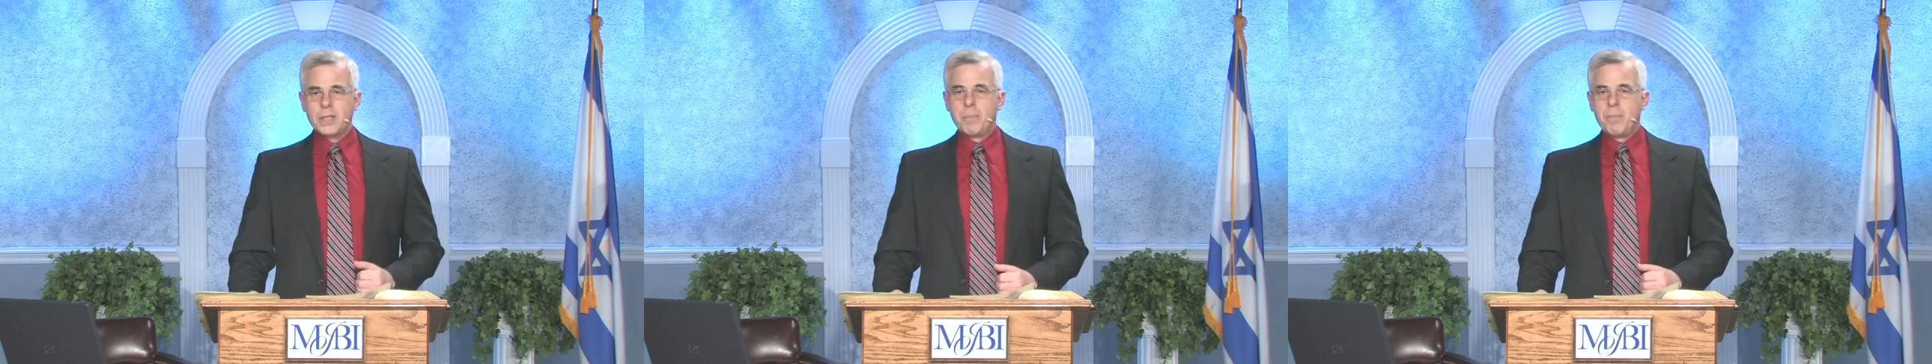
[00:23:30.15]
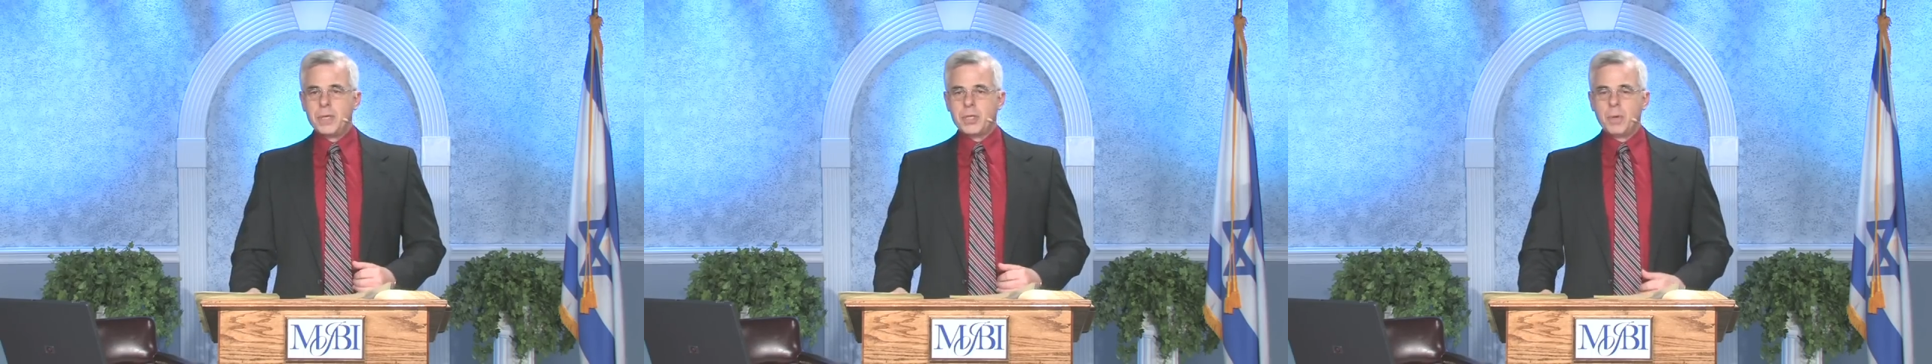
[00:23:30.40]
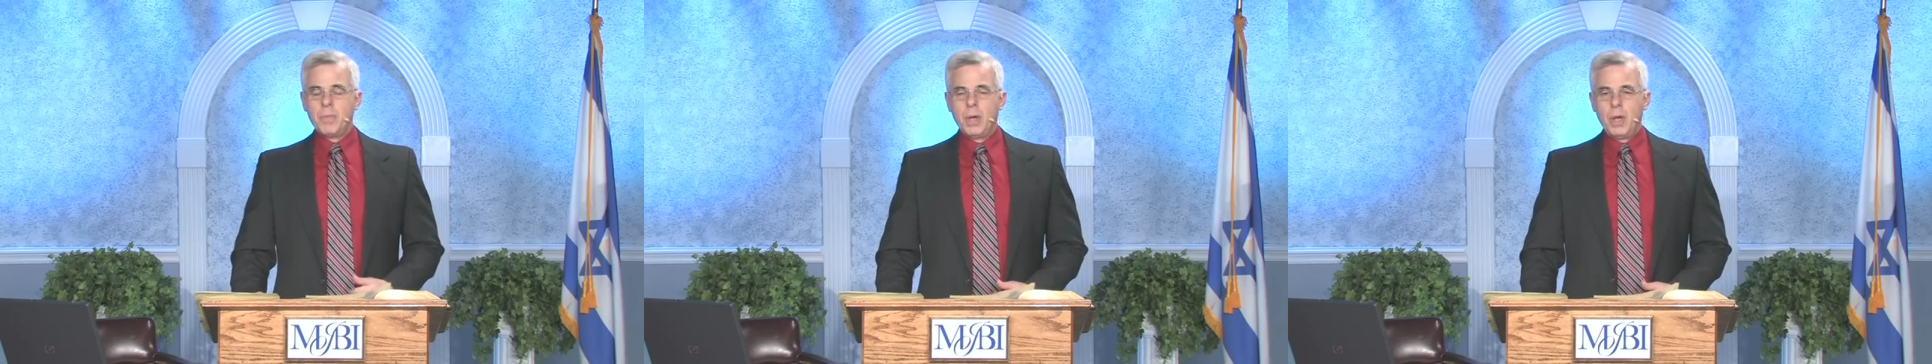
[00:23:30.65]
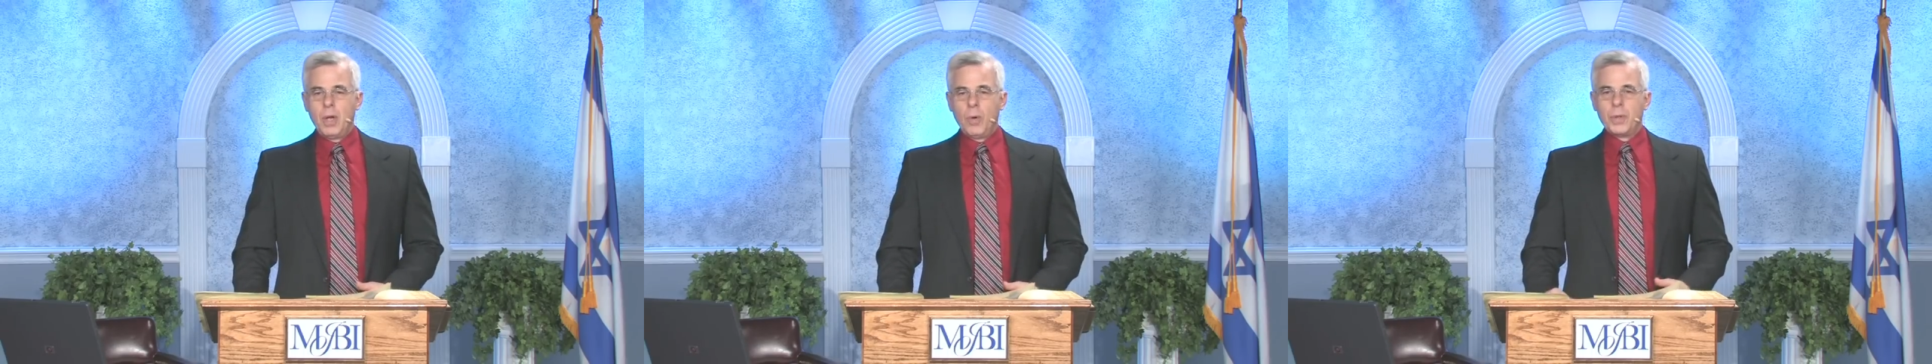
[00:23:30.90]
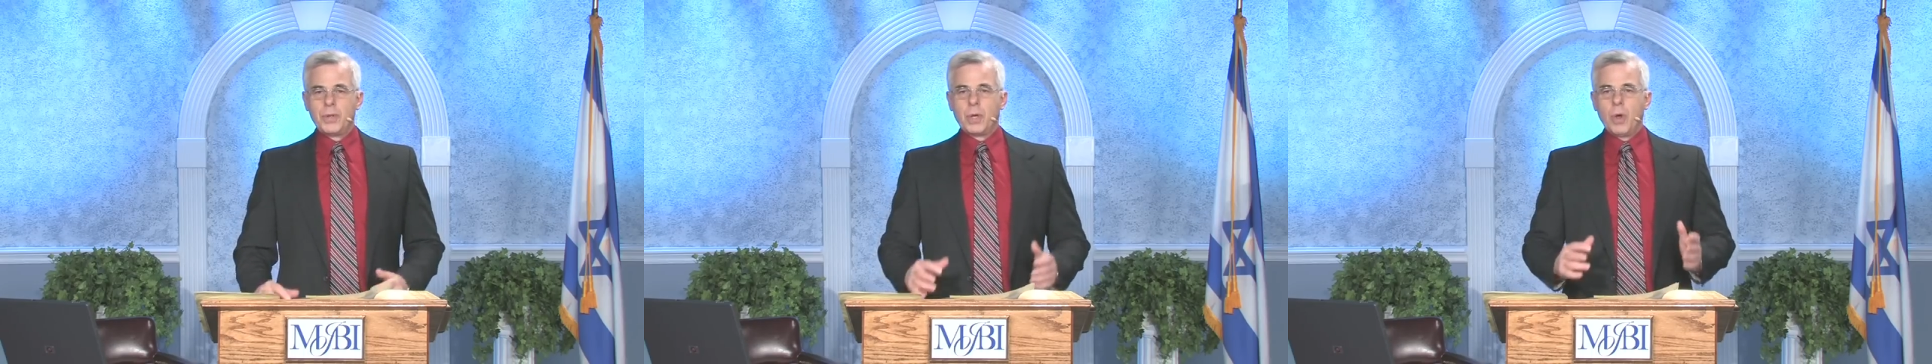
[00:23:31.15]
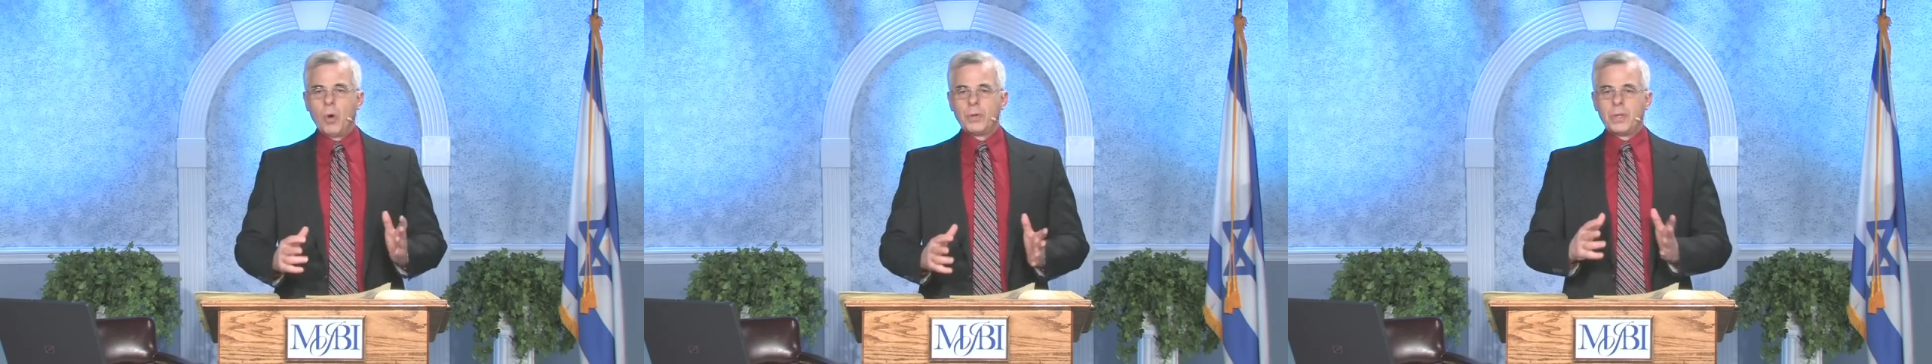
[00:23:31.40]
the bishop with the
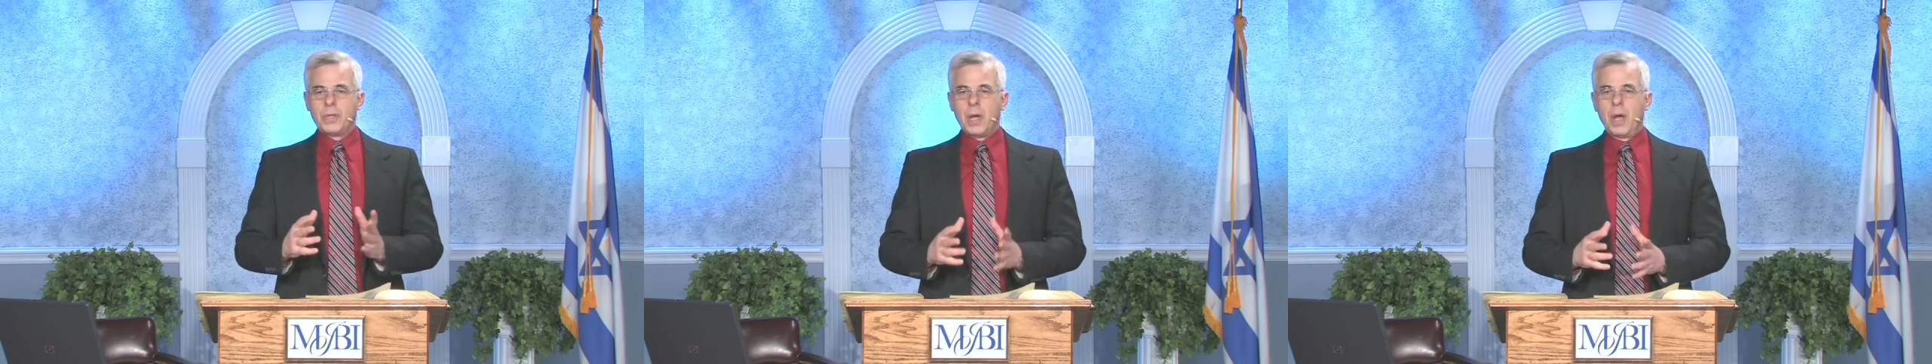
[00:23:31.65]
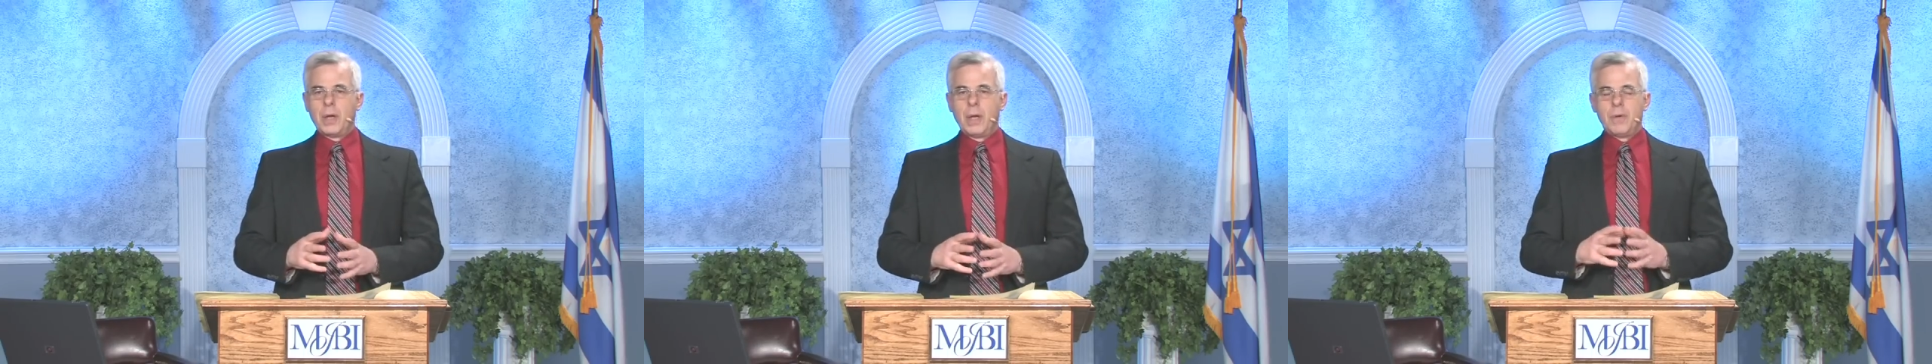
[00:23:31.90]
golden tongue.